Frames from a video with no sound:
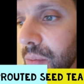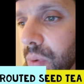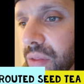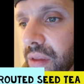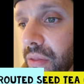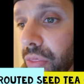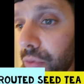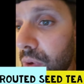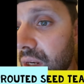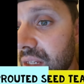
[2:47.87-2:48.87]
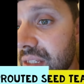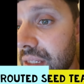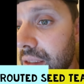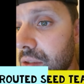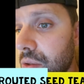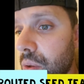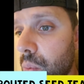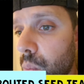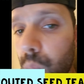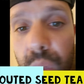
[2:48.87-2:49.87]
within 3 to 6
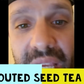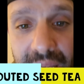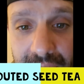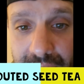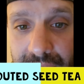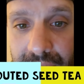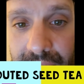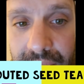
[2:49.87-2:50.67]
weeks.